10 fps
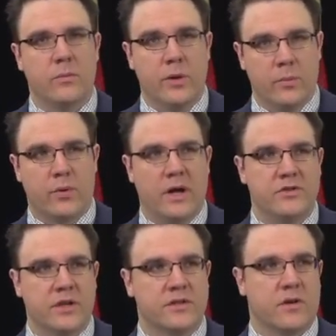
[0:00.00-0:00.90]
build
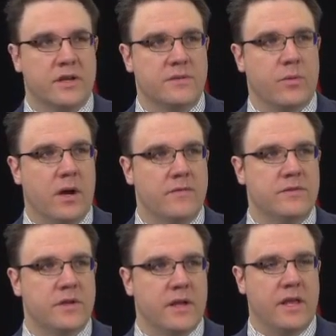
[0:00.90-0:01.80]
projects across the
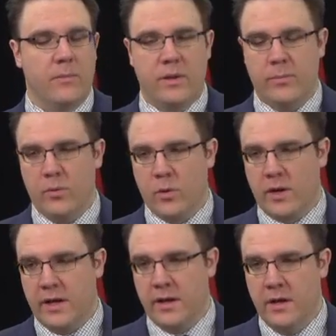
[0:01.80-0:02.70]
province and keep people
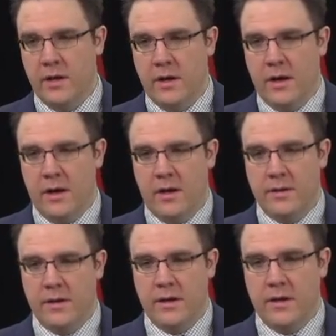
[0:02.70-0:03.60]
working
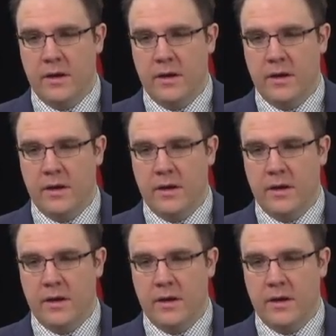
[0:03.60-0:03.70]
on, uh,